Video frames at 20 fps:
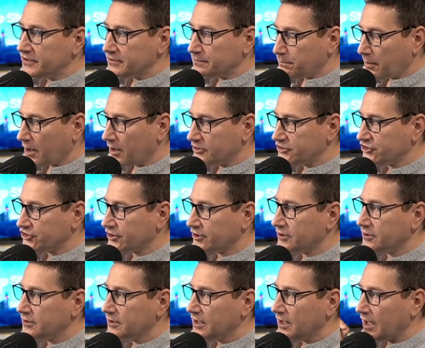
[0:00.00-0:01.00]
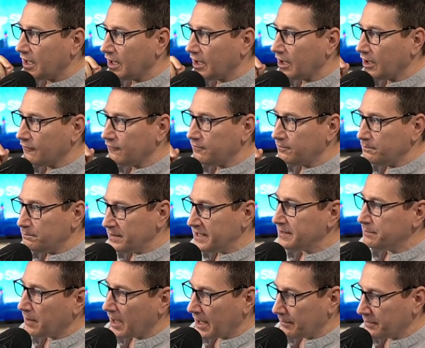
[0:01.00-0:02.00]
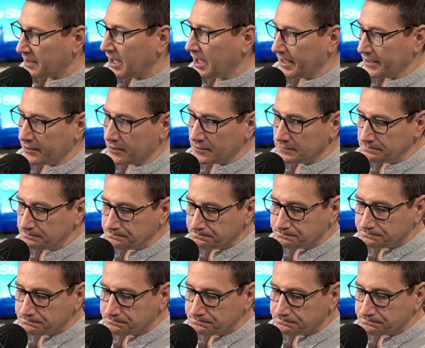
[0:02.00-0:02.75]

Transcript: departure of Big Papa Iger.